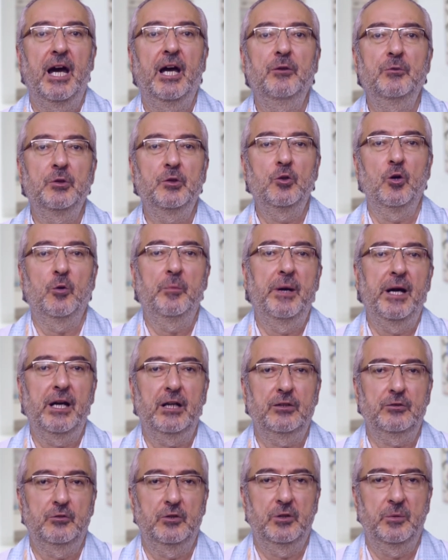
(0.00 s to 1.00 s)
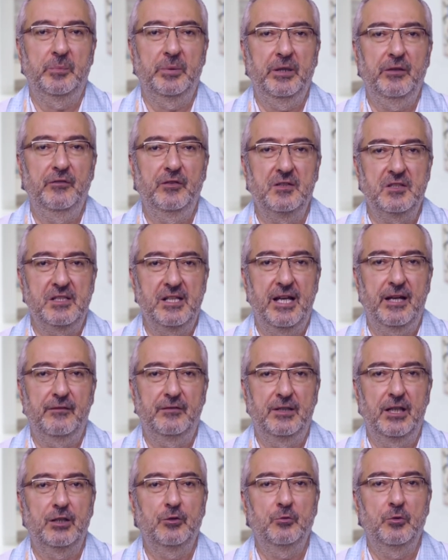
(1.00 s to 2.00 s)
and we go back to the previous
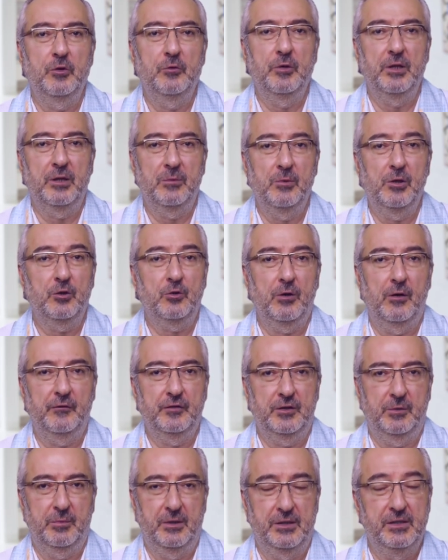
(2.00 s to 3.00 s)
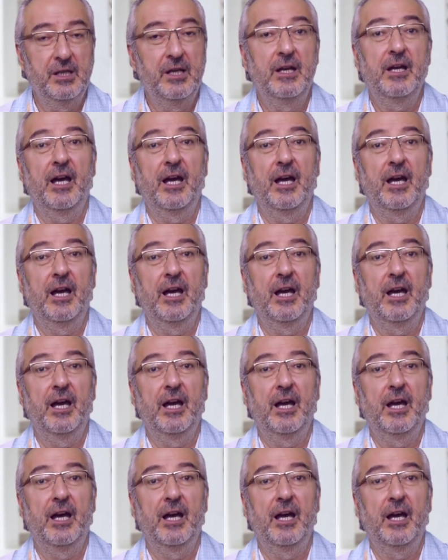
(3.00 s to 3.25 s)
life that we were more comfortable.